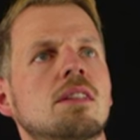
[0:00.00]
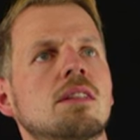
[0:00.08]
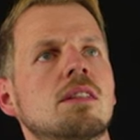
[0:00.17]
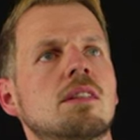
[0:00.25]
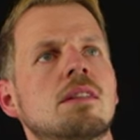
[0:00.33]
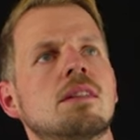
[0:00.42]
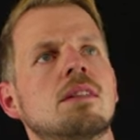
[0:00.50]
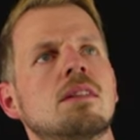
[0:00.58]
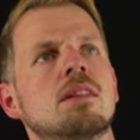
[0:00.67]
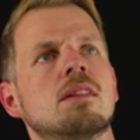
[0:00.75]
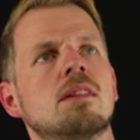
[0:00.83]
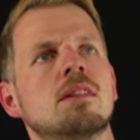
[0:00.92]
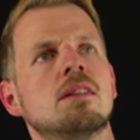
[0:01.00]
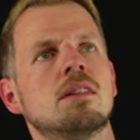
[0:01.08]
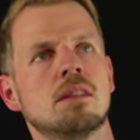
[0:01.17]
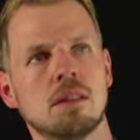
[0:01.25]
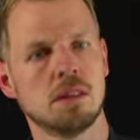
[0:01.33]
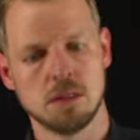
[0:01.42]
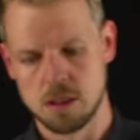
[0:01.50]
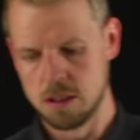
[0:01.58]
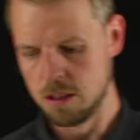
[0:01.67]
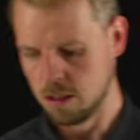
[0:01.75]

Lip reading: Nothing is said.